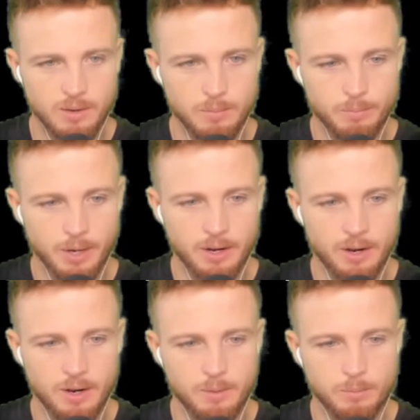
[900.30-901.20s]
But
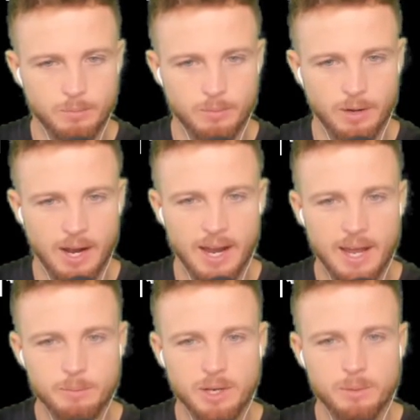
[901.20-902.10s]
I
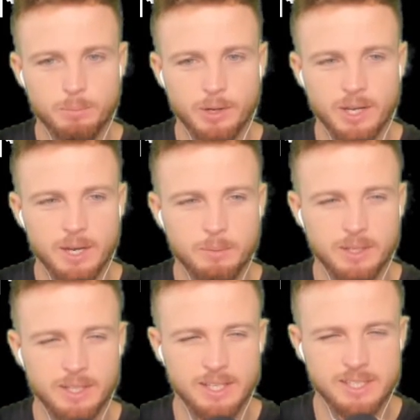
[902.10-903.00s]
am going to put him
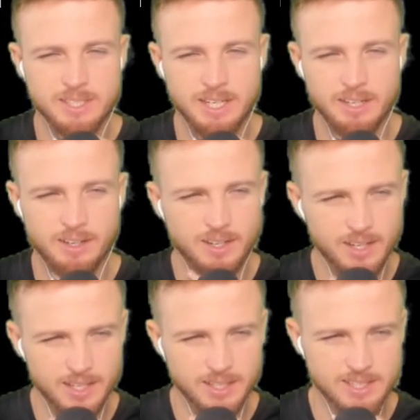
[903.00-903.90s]
in this tier,
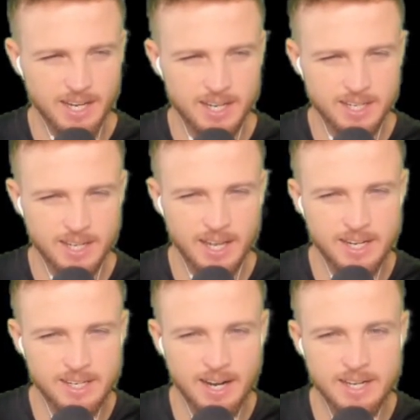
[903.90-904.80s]
in this 80 to
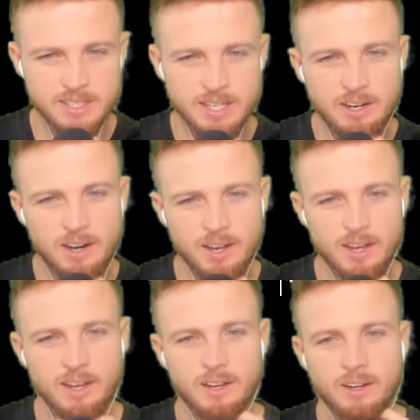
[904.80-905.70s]
89 tier.
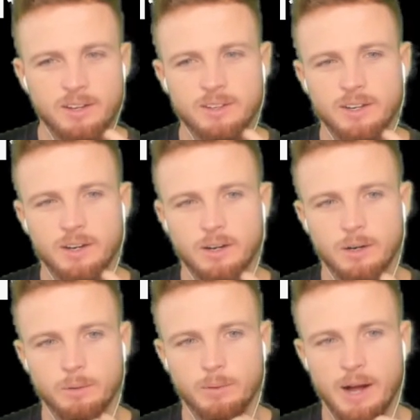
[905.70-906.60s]

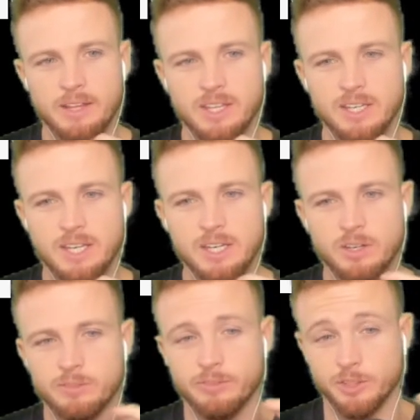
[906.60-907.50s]
I think he
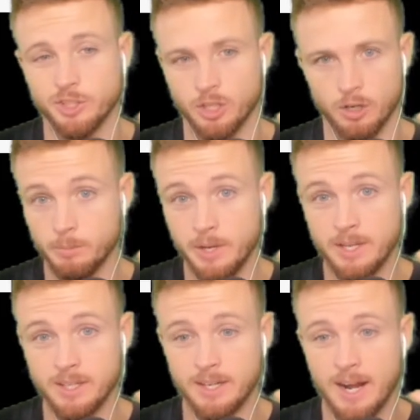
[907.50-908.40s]
could for sure be
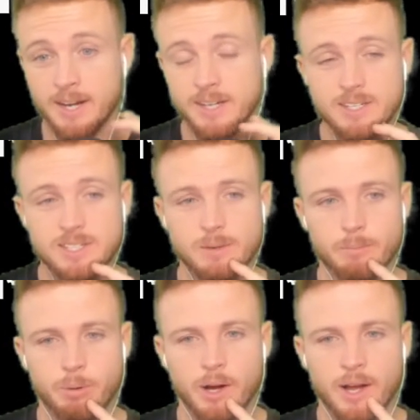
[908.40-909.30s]
in the 90s,
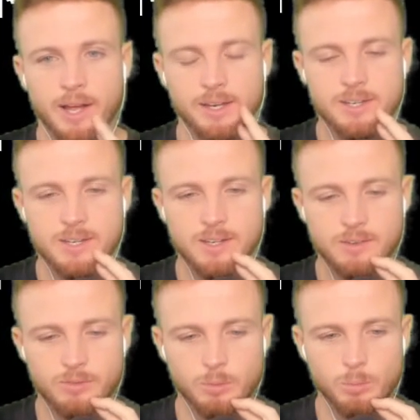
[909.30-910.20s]
but
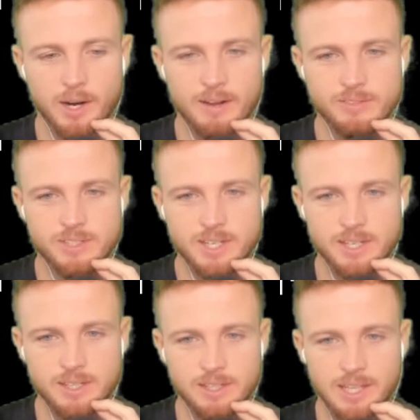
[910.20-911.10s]
from what I've
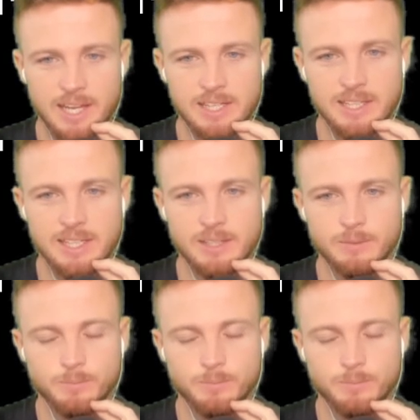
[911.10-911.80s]
seen lately,